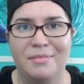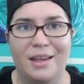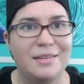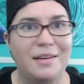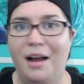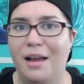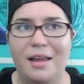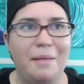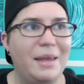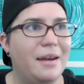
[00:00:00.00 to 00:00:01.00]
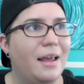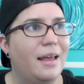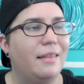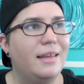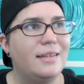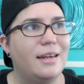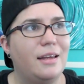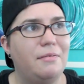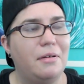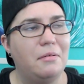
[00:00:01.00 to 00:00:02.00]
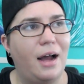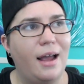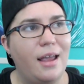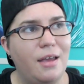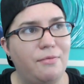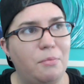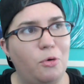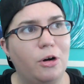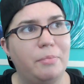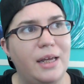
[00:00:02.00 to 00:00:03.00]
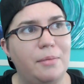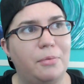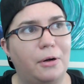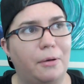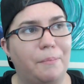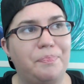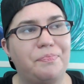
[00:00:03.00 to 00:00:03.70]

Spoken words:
Because God, I mean, listen, if more people,